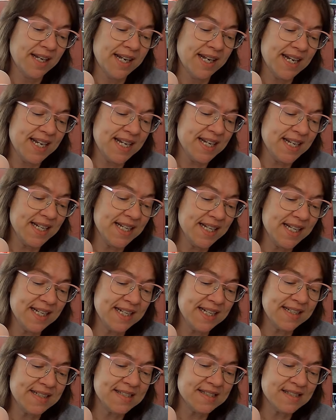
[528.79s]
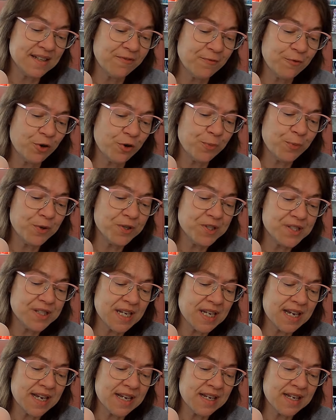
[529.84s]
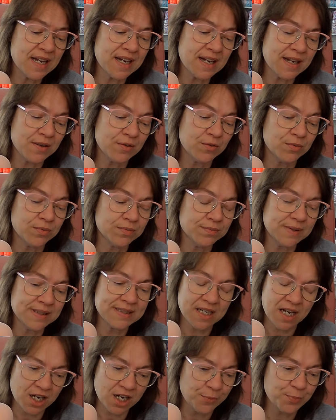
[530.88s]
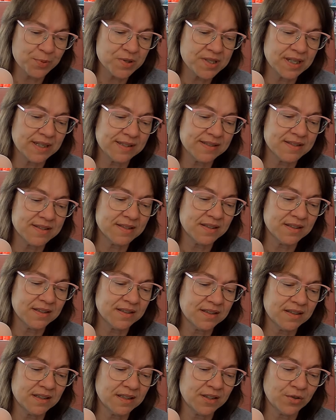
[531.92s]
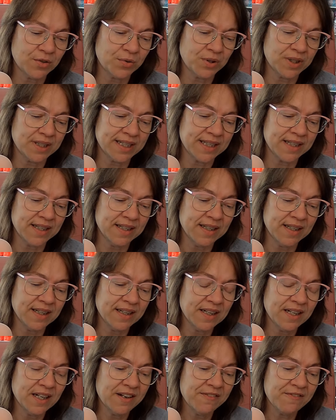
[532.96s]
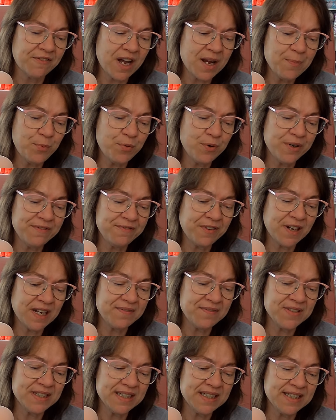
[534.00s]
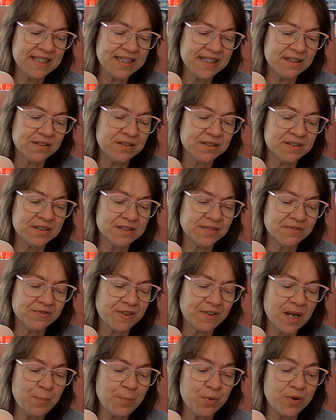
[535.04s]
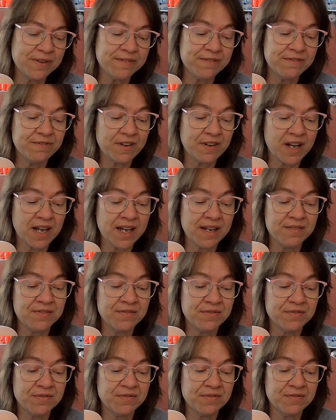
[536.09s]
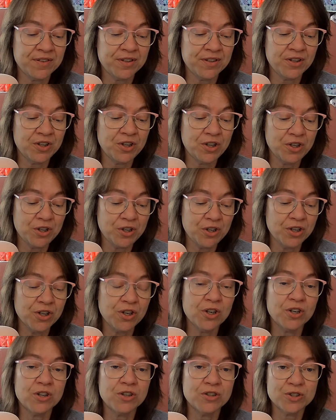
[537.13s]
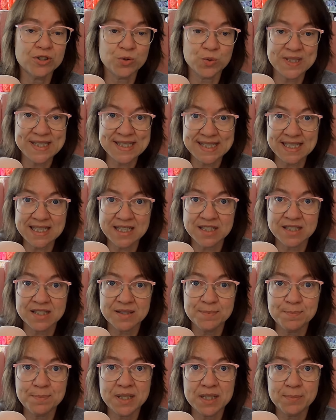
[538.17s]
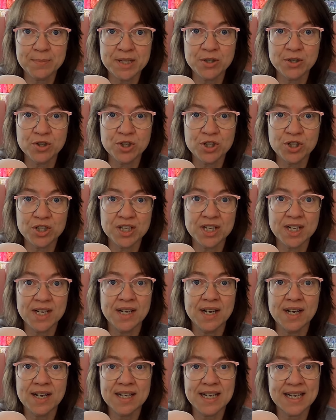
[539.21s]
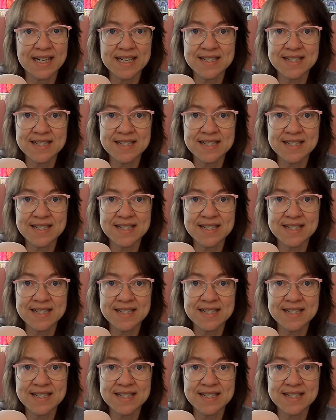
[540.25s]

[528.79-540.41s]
It is 4%, it's 100% acrylic. 5.5 knitted needles, 5.5 hook to a 6 millimeter hook. Like I